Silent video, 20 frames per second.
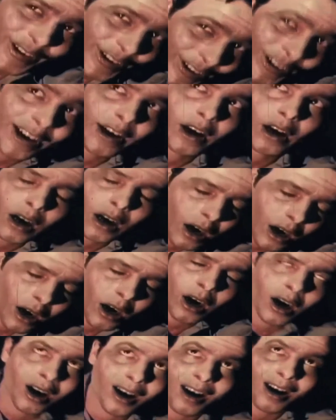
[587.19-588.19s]
Every
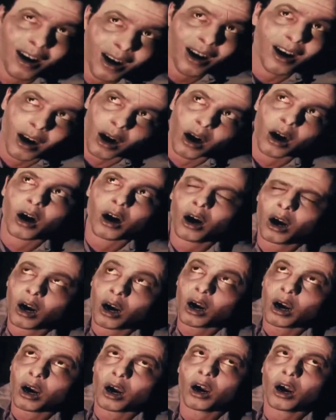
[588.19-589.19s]
informed person
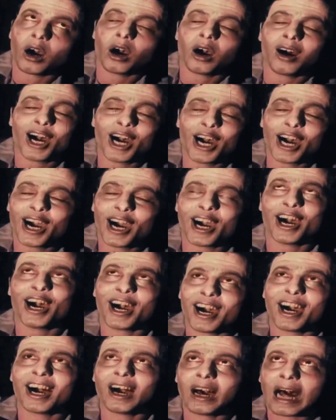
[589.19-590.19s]
knows this.
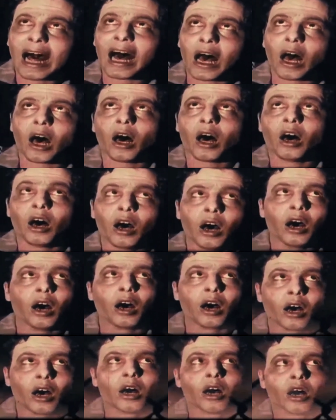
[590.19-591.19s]
What is
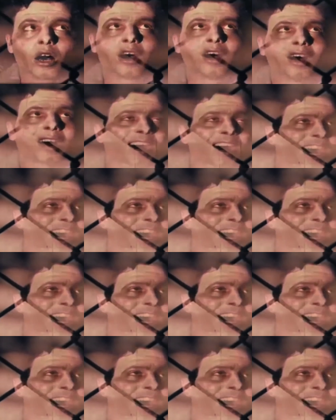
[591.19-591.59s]
true